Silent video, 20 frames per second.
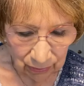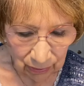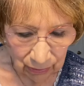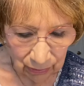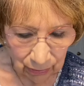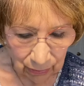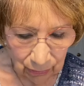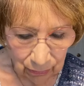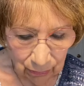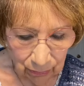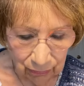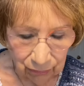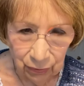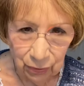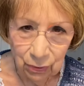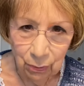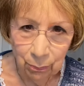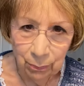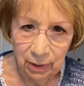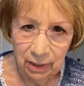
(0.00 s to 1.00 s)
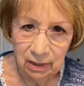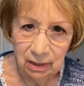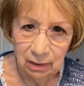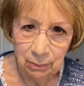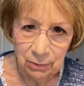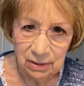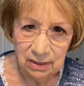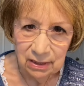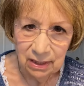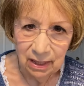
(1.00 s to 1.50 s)
you know, if you don't make any
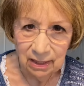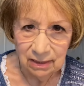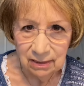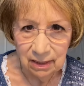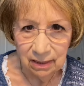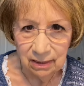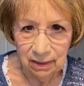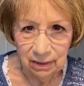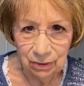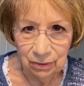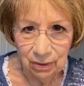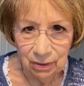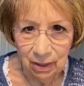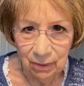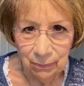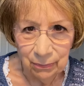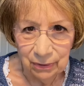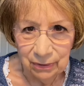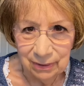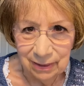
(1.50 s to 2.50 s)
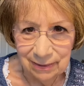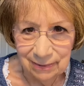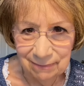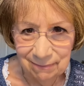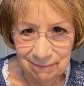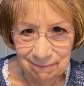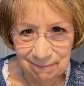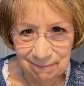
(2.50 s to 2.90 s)
mistakes, I think you're not working.